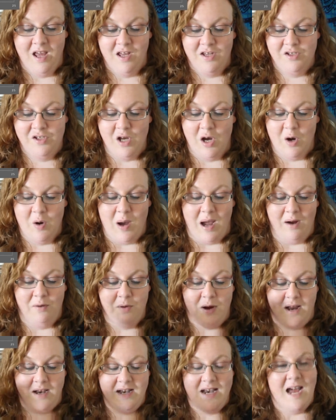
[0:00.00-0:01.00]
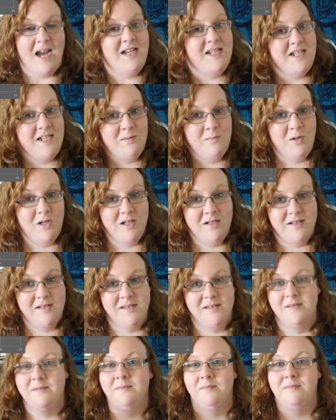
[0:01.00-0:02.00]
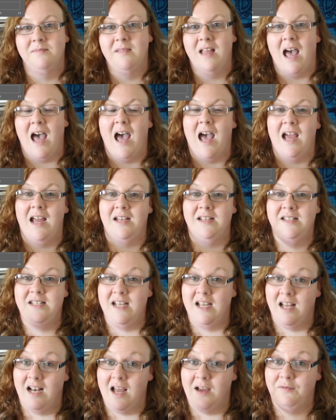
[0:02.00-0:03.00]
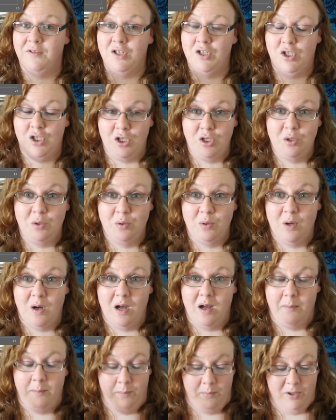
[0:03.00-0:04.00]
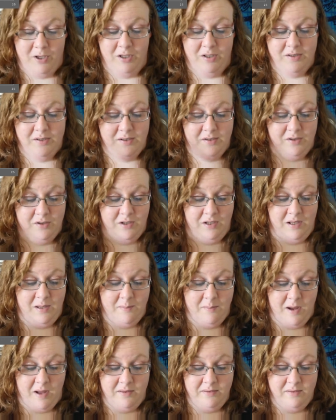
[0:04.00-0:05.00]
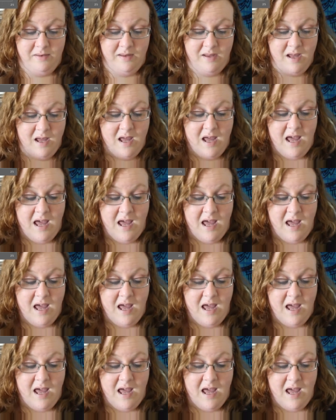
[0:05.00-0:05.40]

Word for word: So I read 19 books. I DNF'd two books during the month.